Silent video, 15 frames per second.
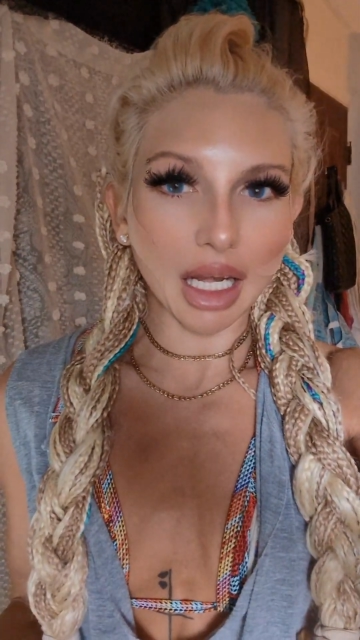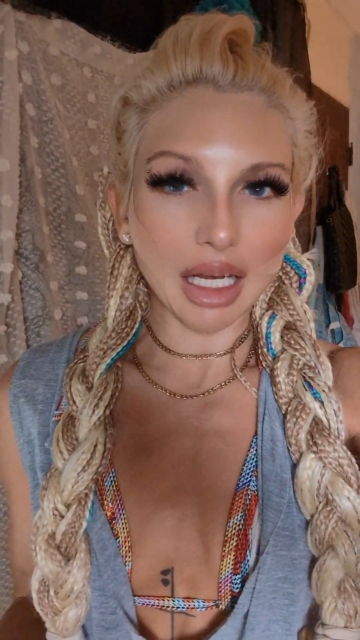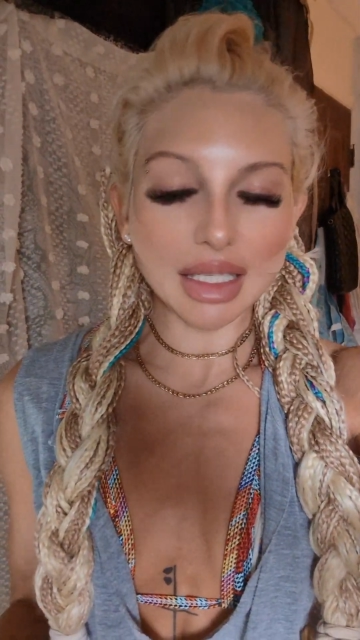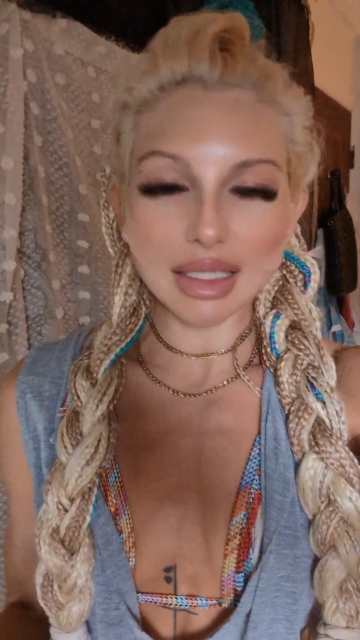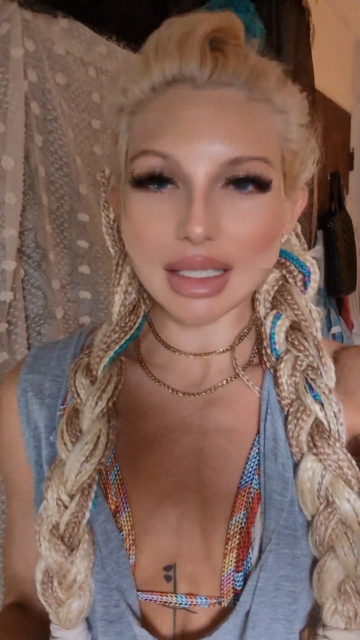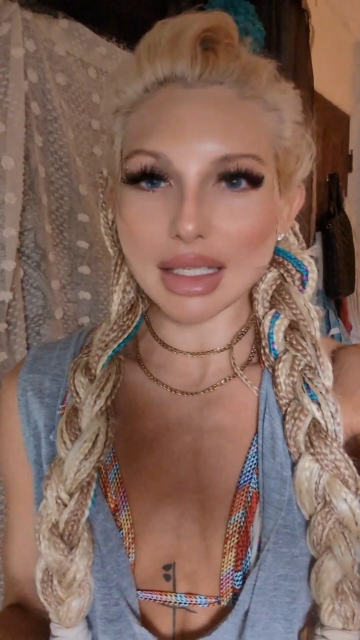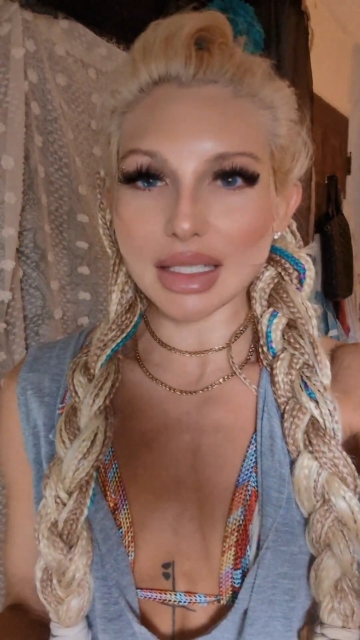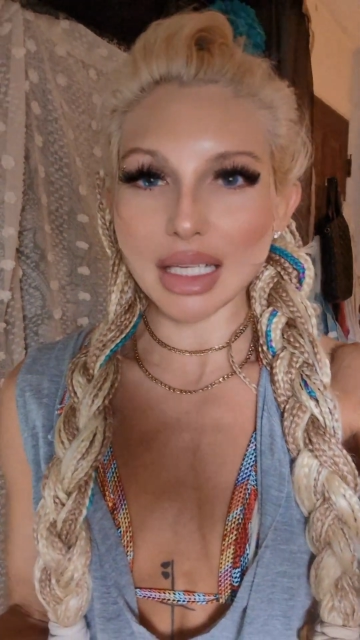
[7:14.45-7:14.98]
And
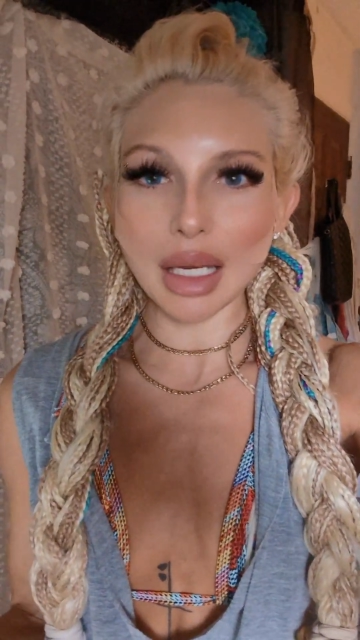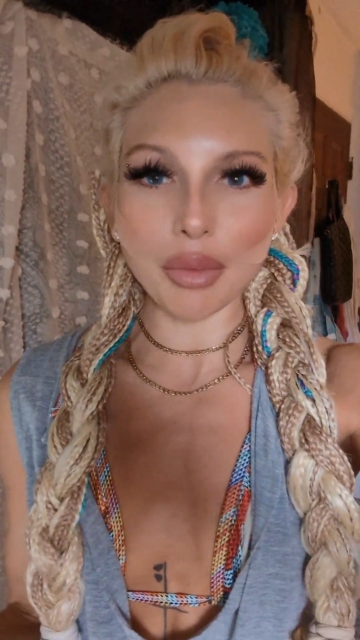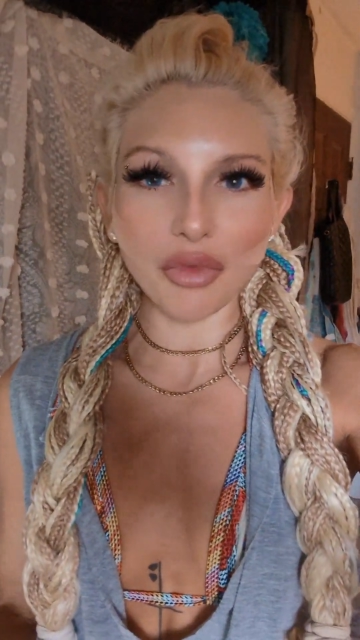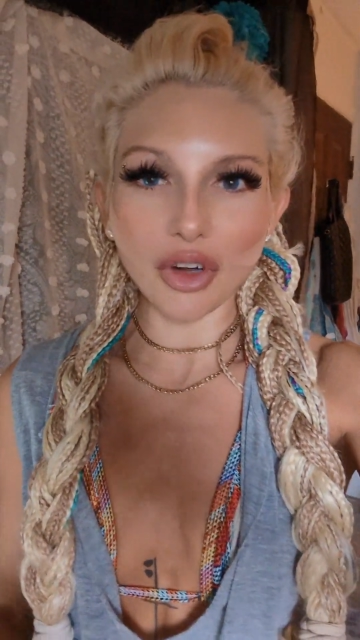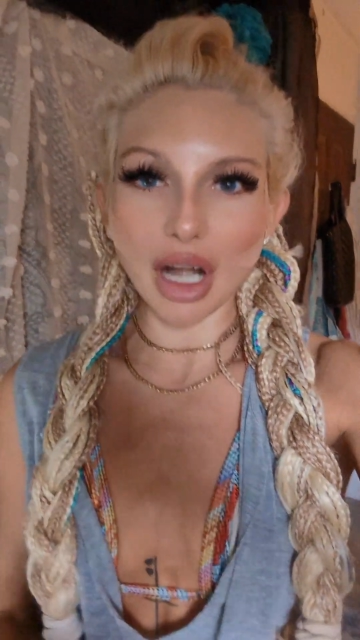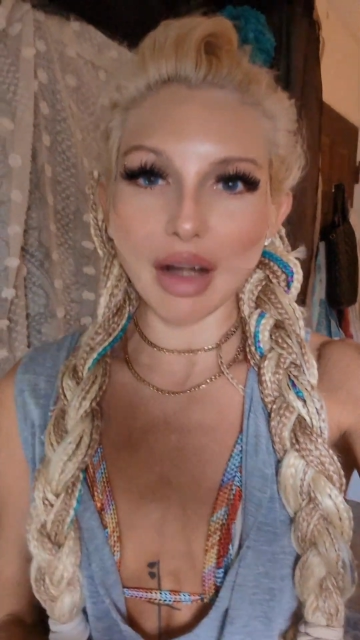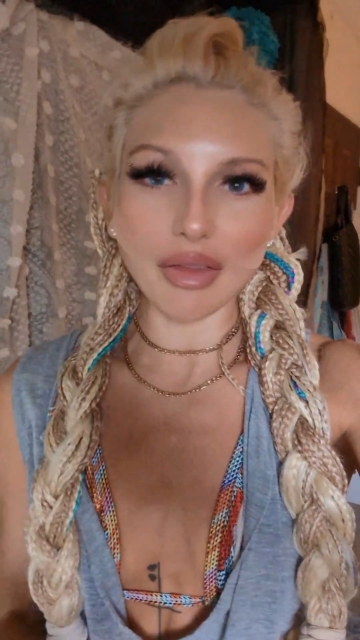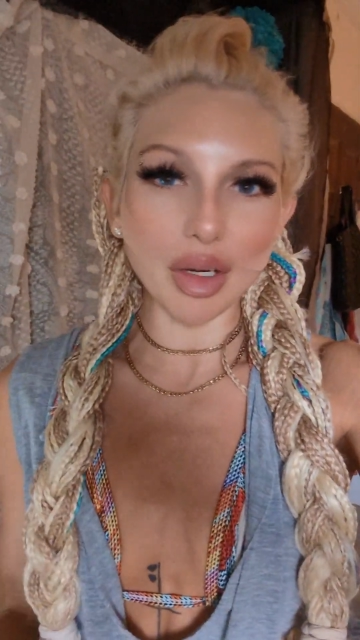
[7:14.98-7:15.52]
it's the
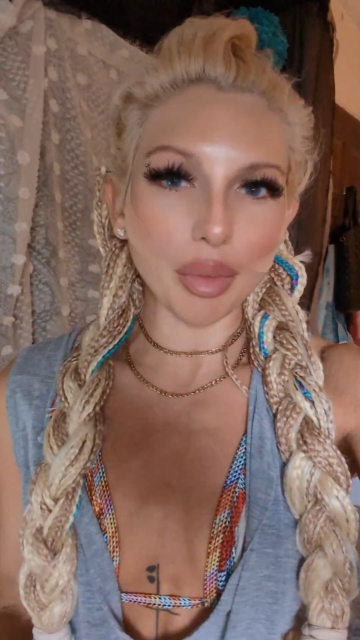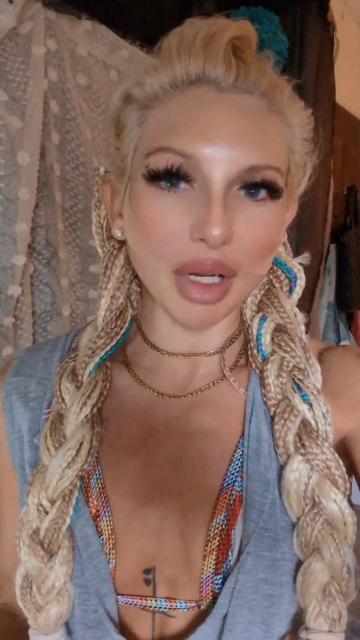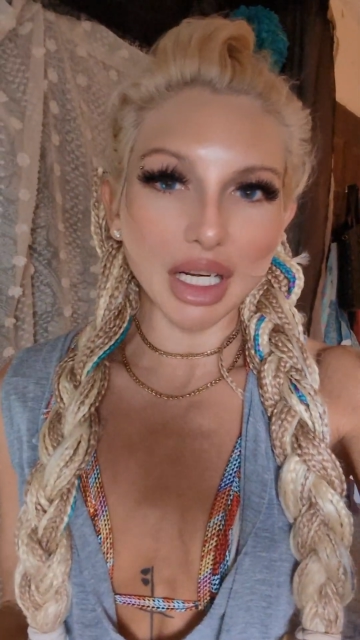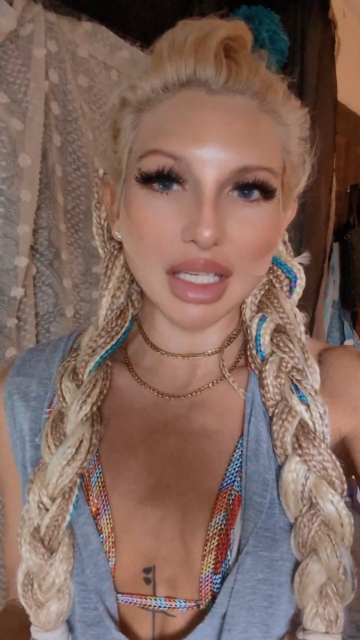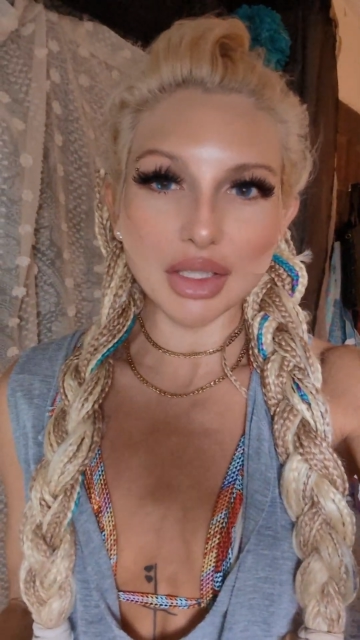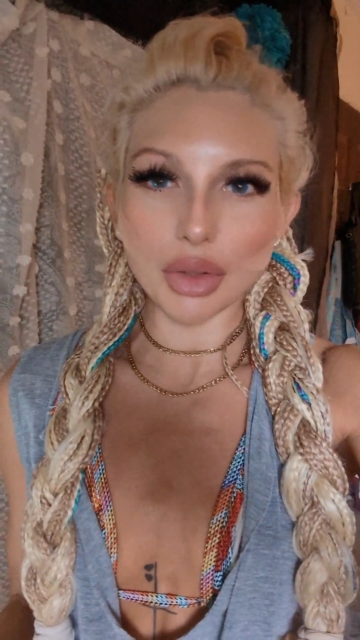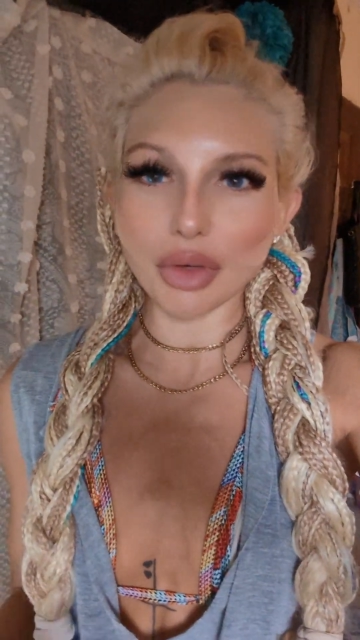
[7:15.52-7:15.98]
same for everybody.